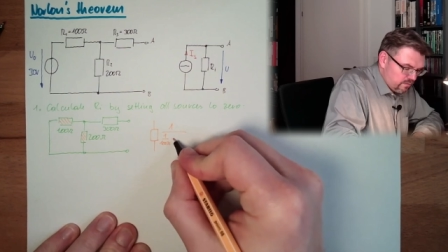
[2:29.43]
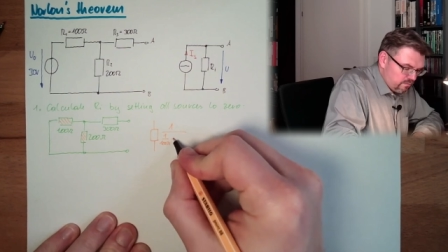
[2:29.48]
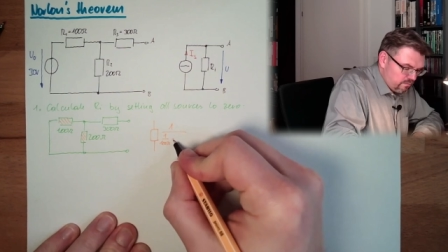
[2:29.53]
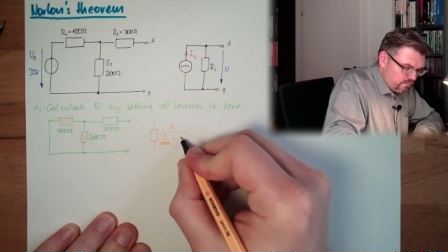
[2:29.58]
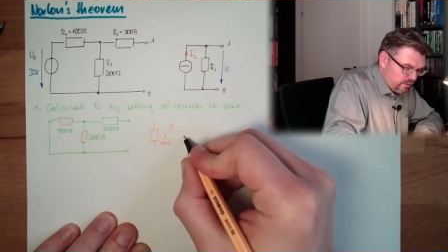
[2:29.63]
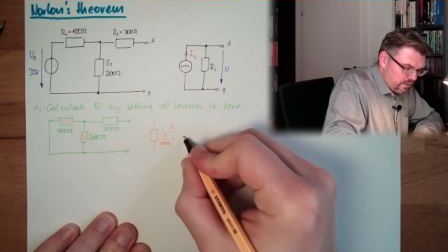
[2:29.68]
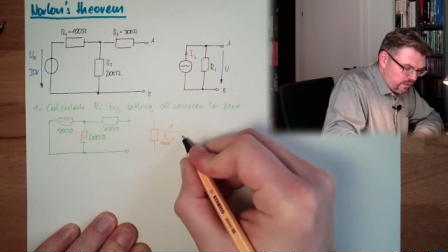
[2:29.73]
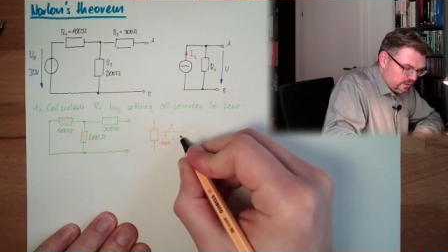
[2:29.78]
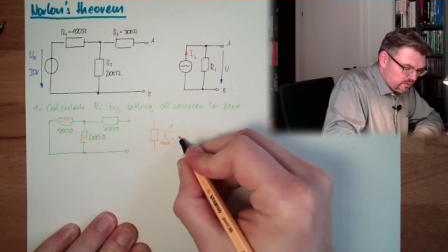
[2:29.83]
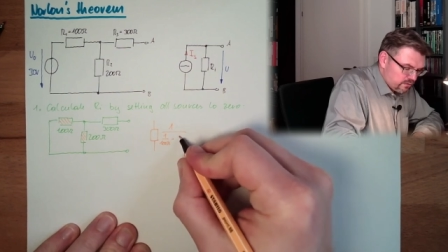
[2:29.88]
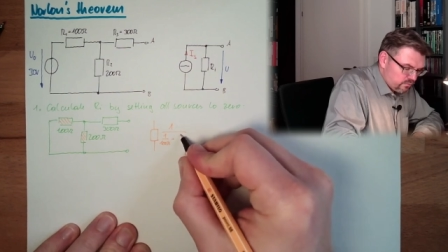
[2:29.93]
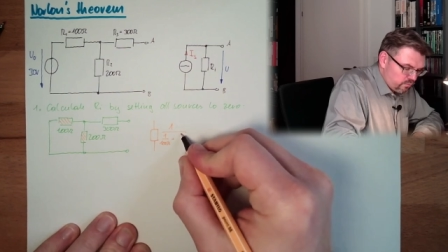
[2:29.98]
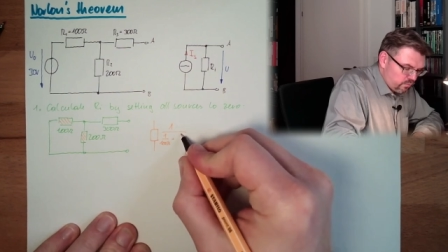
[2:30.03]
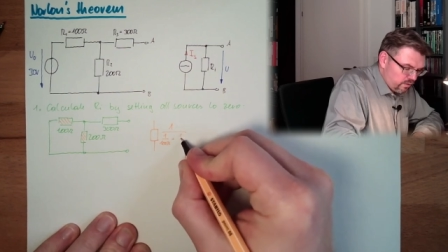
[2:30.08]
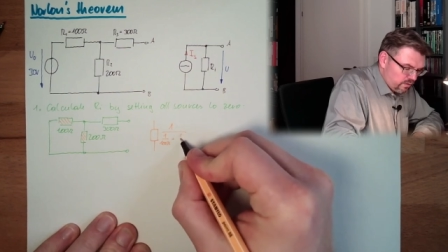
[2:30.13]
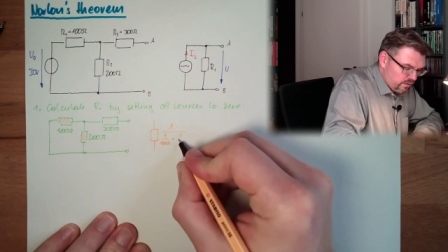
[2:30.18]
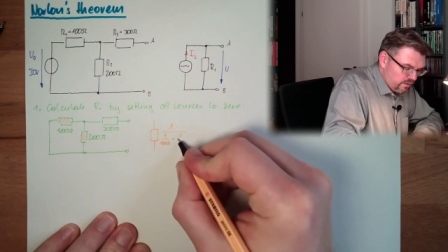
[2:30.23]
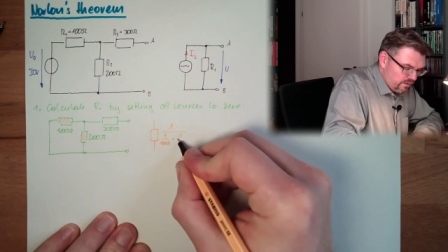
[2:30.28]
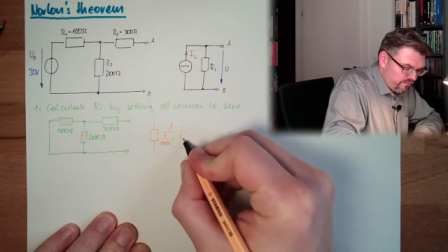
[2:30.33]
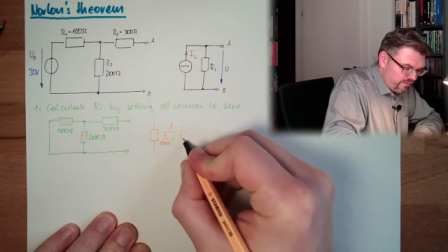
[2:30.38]
plus
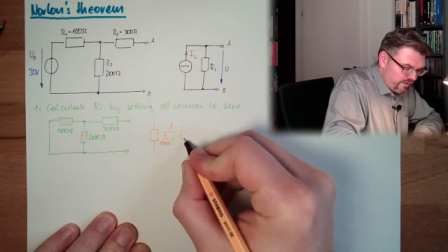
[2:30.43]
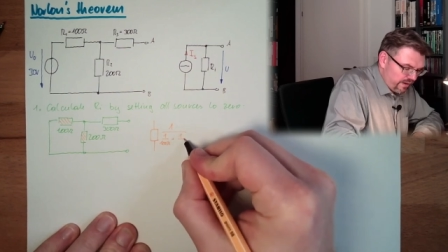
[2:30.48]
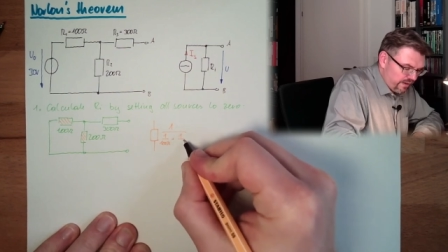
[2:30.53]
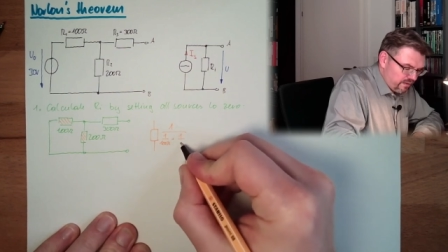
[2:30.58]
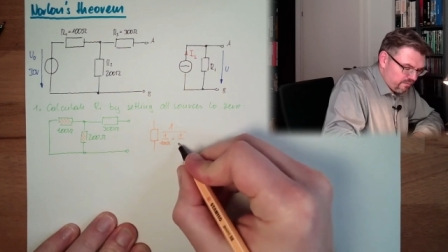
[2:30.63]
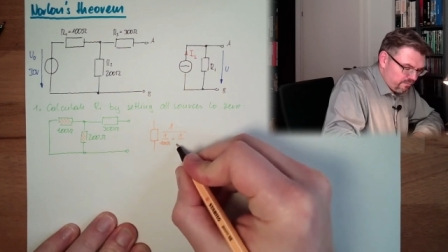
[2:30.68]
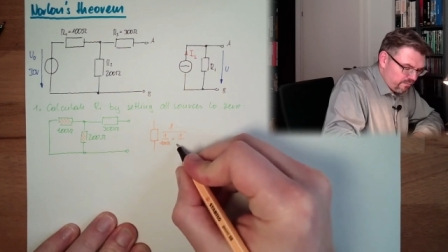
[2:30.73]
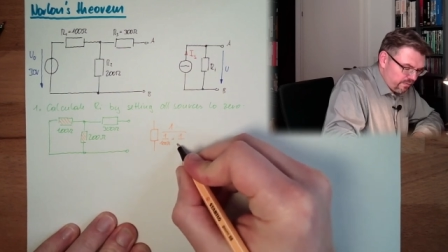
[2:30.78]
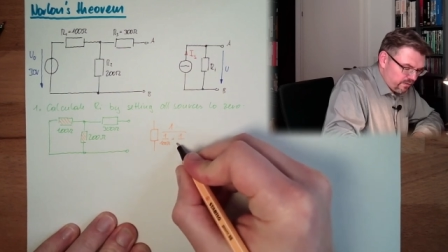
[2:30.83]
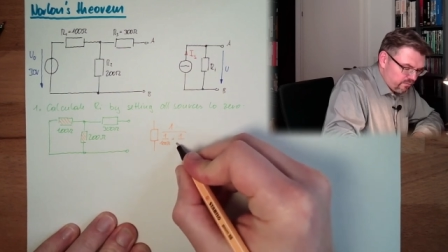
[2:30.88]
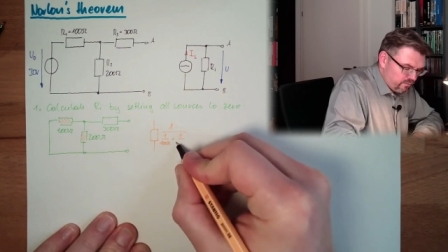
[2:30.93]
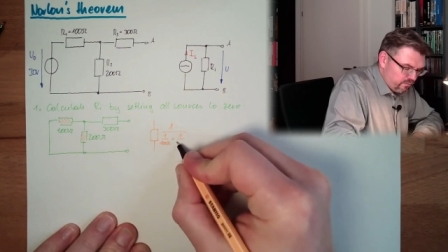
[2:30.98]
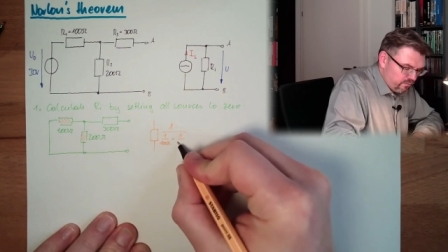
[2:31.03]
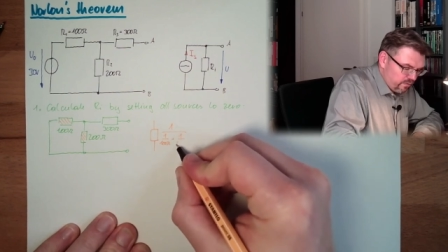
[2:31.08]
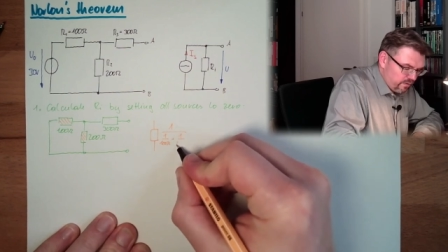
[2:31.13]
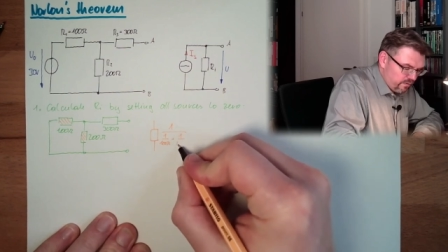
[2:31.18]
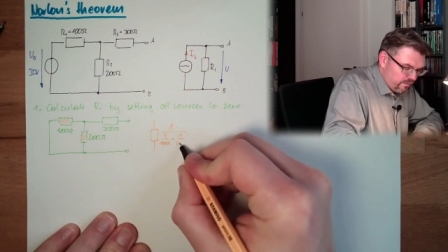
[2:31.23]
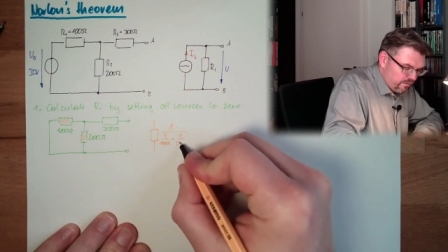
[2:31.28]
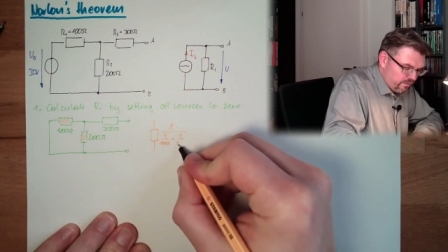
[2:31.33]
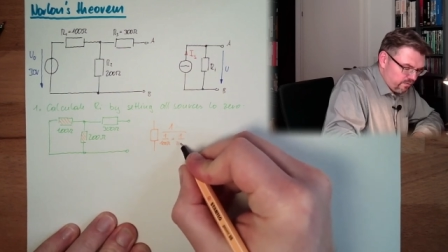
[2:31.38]
1 divided by
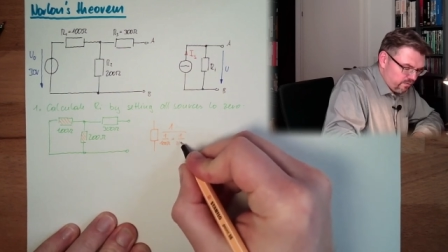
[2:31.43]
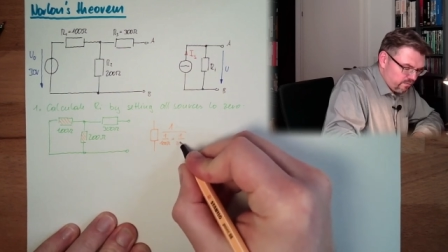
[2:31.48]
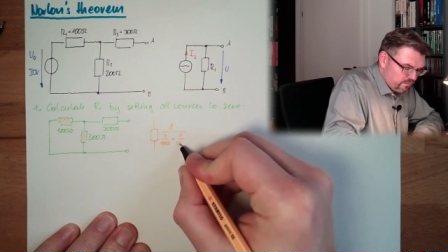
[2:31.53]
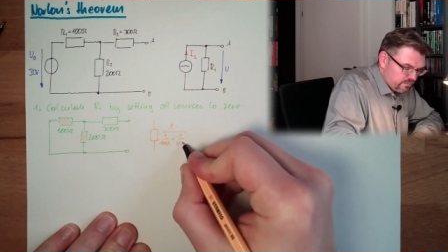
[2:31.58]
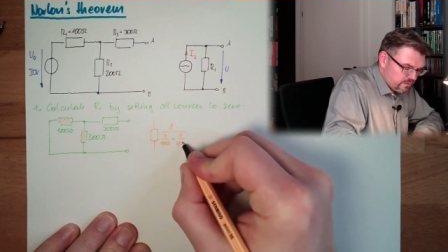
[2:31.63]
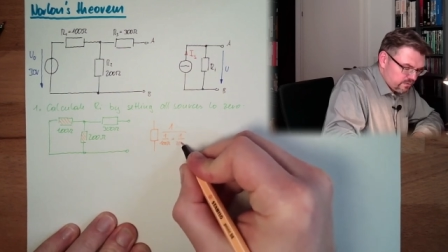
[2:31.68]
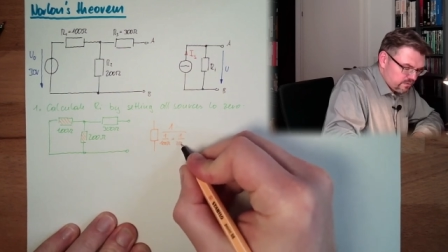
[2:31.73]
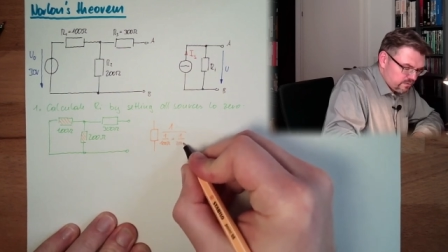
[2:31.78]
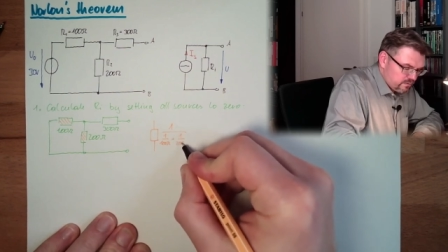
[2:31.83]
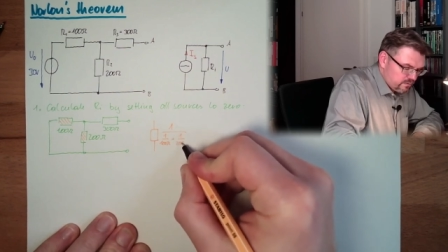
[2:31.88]
200 ohms.